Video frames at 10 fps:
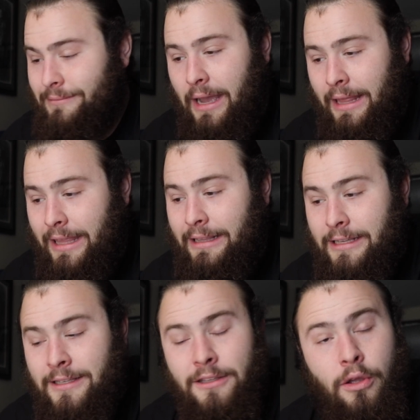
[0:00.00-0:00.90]
I think
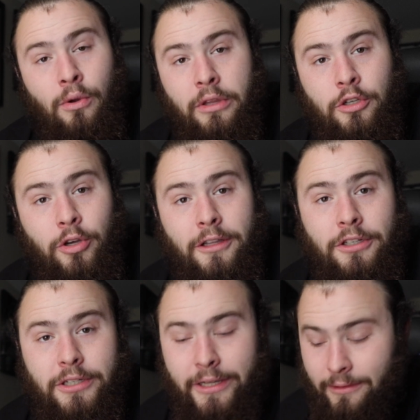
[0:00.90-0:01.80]
this is the only
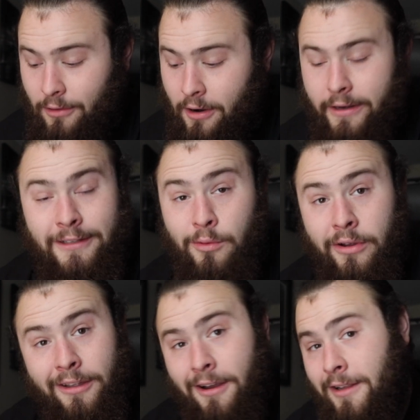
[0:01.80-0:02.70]
trilogy, Guardians
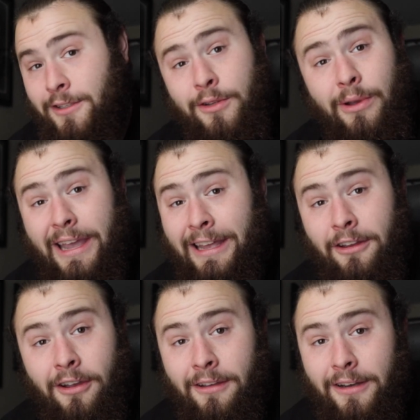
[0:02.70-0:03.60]
one, Guardians two, and
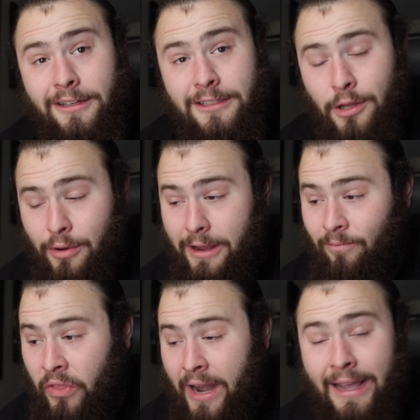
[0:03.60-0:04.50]
Guardians three,
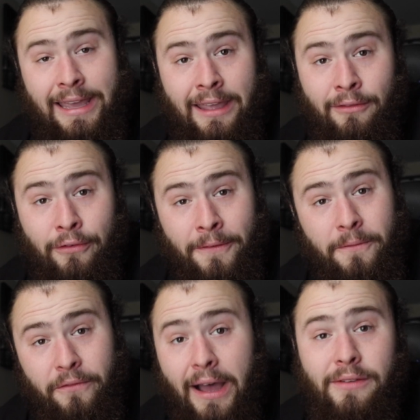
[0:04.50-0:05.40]
that I gave
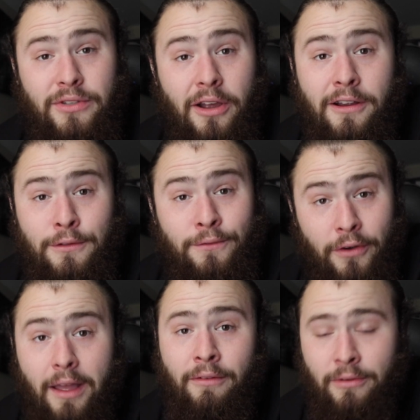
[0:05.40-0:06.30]
five stars
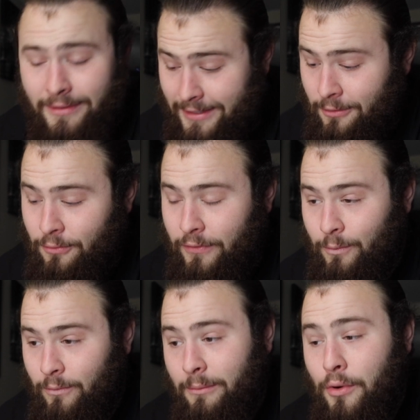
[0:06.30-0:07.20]
for every single
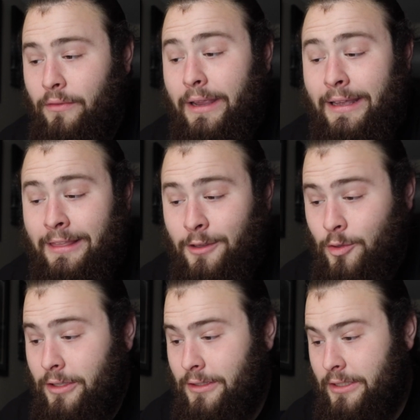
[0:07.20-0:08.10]
movie in the
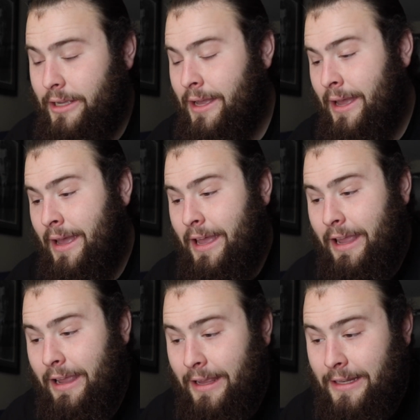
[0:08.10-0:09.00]
trilogy.
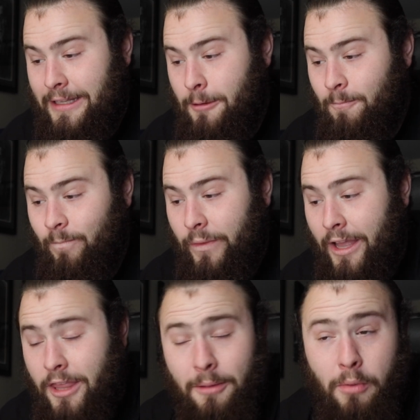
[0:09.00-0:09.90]
And I
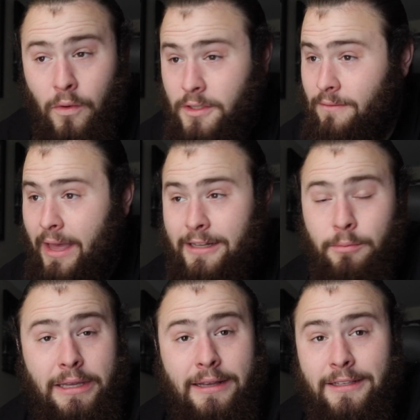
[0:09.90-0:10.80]
think most of that's
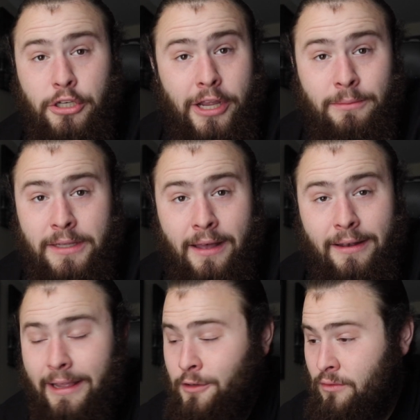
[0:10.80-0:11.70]
because of James Gunn.
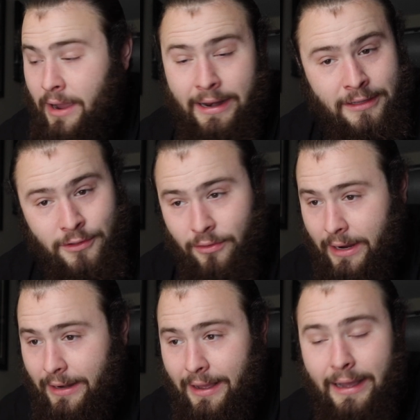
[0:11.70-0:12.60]
His writing's
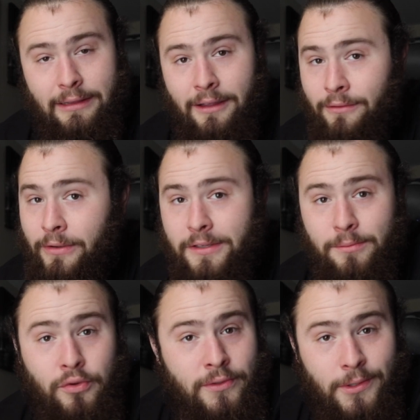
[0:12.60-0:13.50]
great. I love his
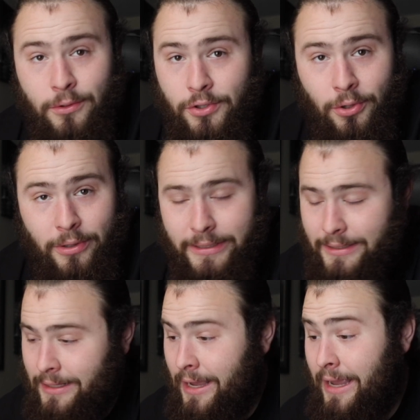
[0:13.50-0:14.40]
musical
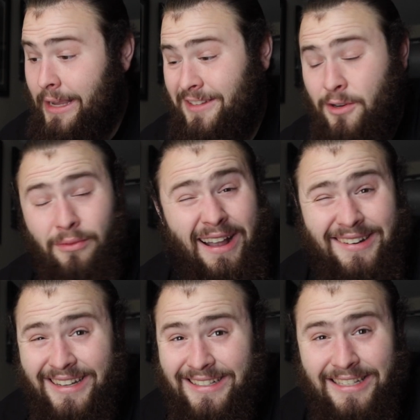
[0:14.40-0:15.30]
choice. His
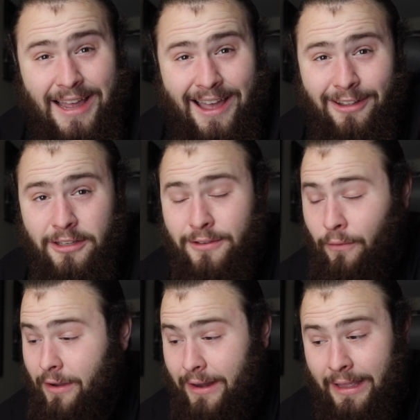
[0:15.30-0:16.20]
directing style is
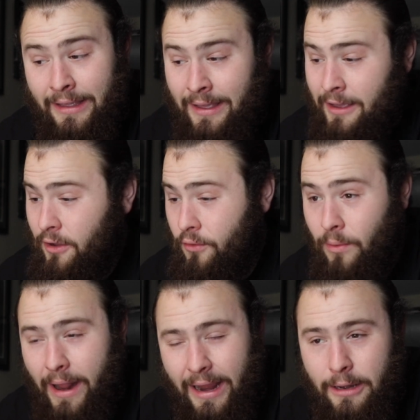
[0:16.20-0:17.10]
funny,
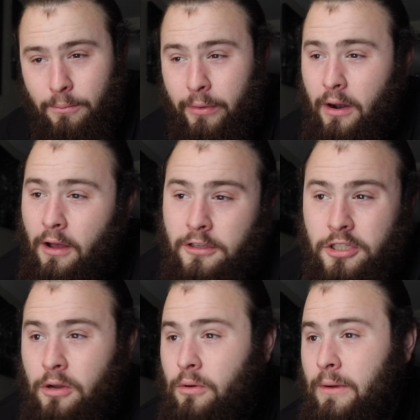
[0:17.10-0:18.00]
great, but
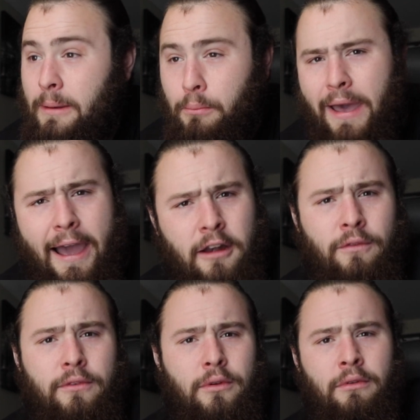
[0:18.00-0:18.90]
also
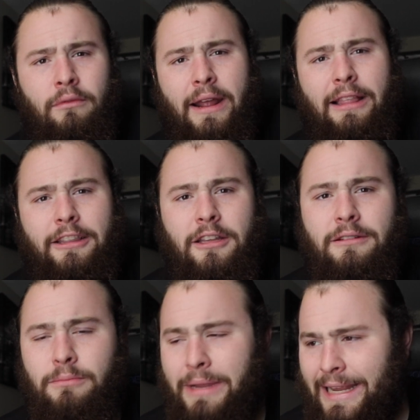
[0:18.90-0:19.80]
impactful, right? Like,
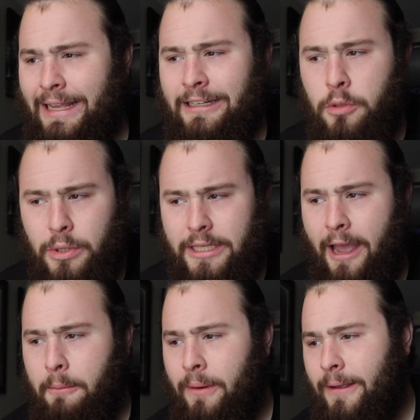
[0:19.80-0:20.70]
there's meaning to what's
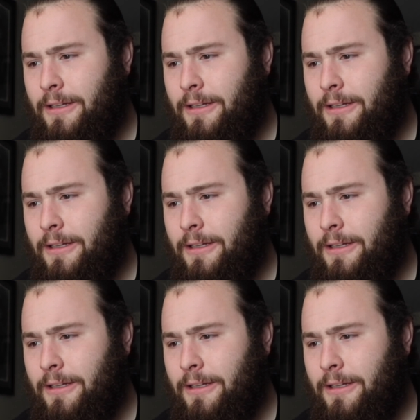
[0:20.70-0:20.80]
happening.